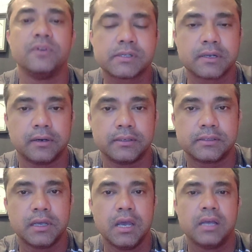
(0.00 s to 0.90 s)
reverse
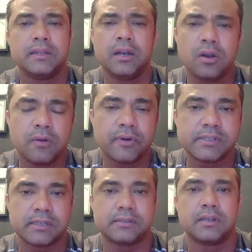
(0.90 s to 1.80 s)
curls? There are a lot of
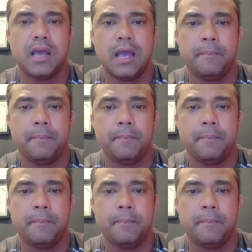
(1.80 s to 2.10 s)
reasons.